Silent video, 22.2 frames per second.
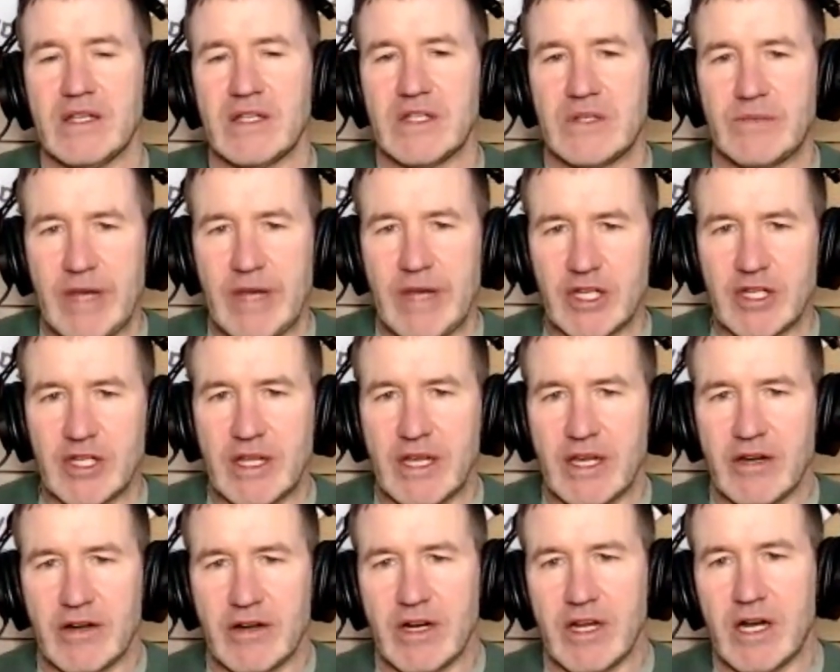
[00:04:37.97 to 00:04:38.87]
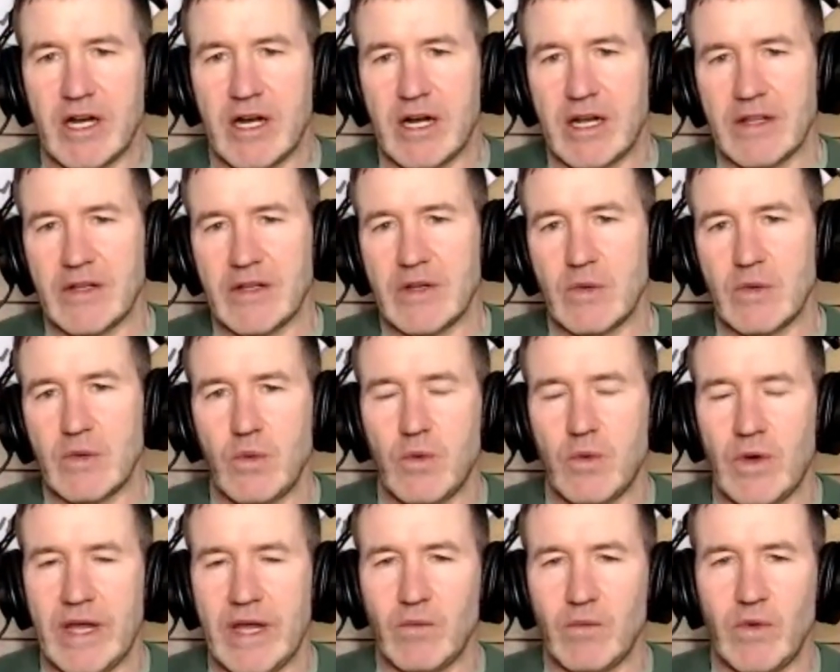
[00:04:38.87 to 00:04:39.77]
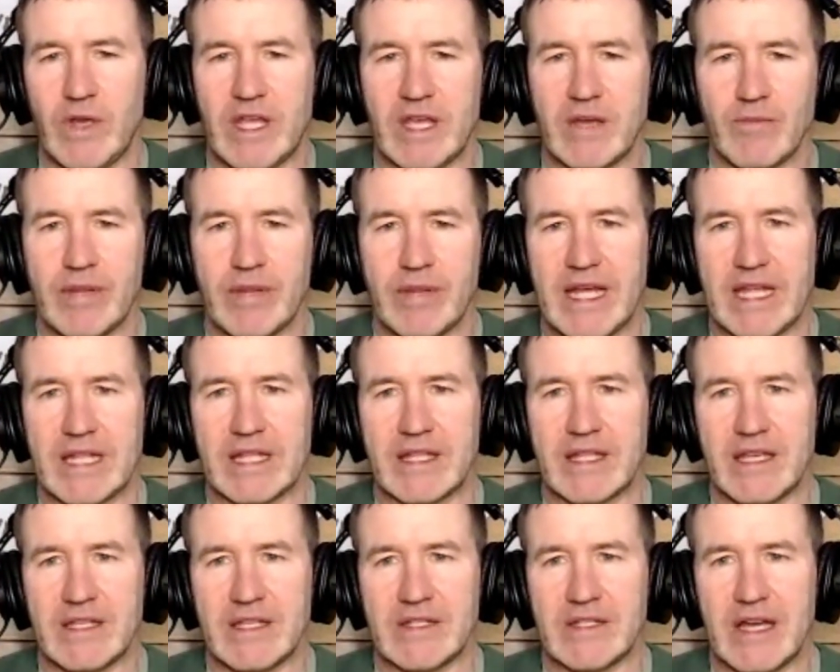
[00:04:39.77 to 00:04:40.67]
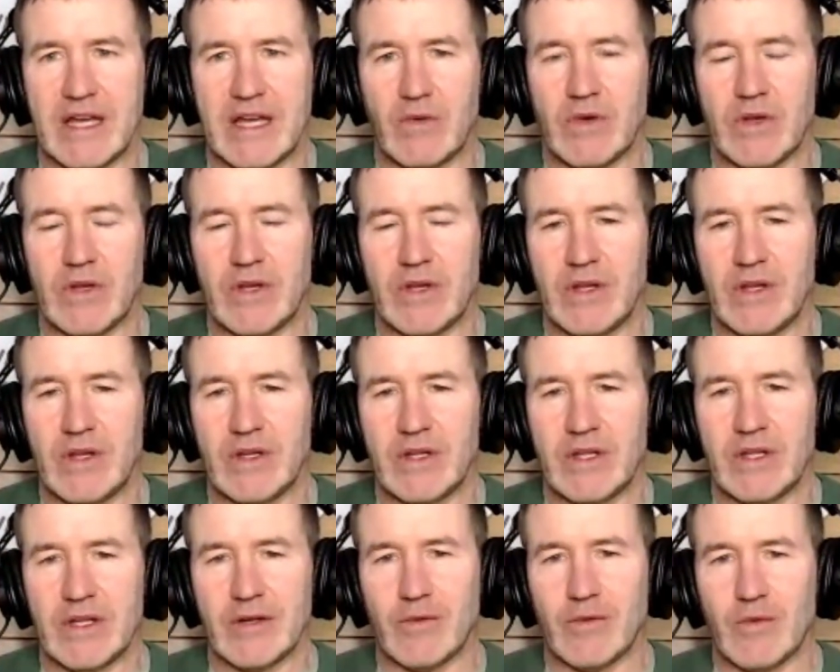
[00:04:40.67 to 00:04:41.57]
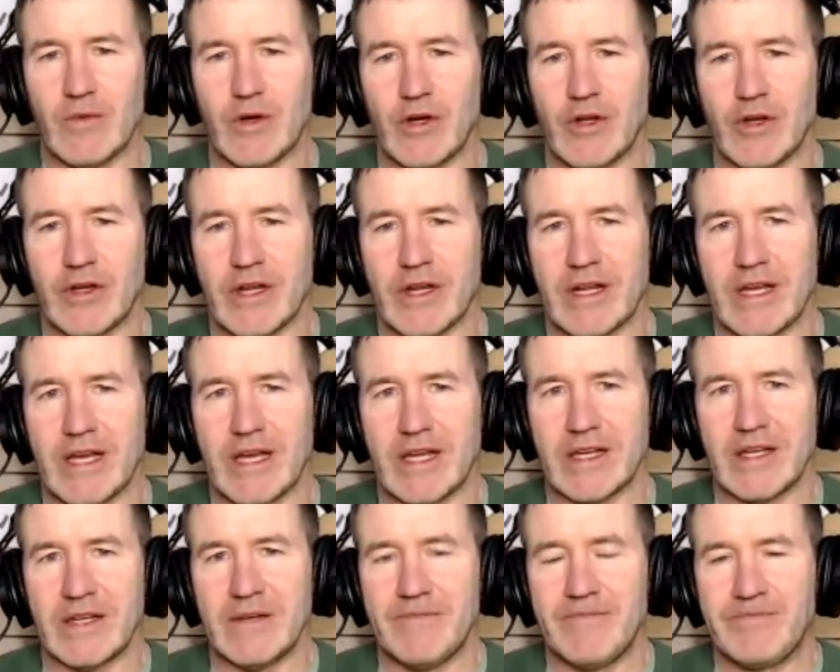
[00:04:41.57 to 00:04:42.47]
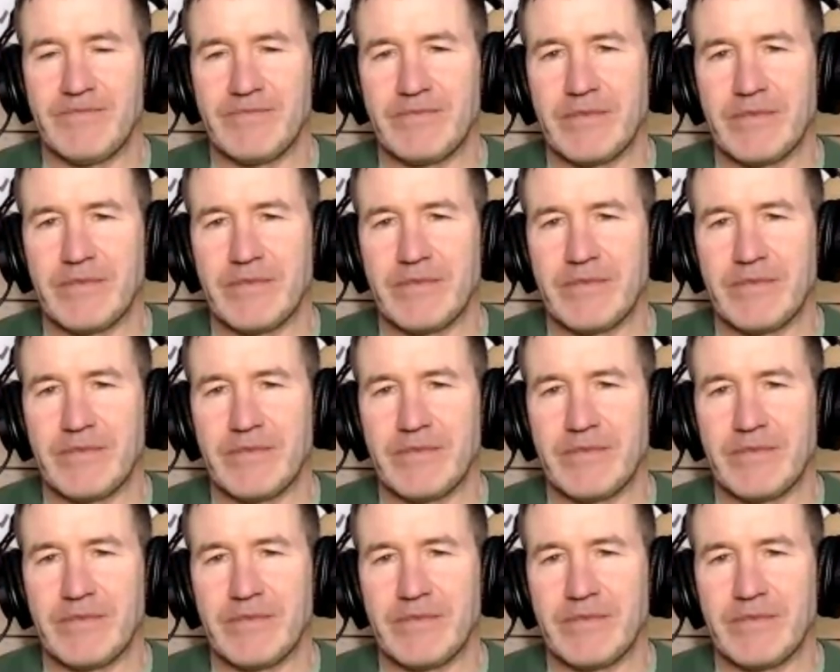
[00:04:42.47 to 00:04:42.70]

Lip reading: especially here in Ireland, when we can plant these out, we're looking at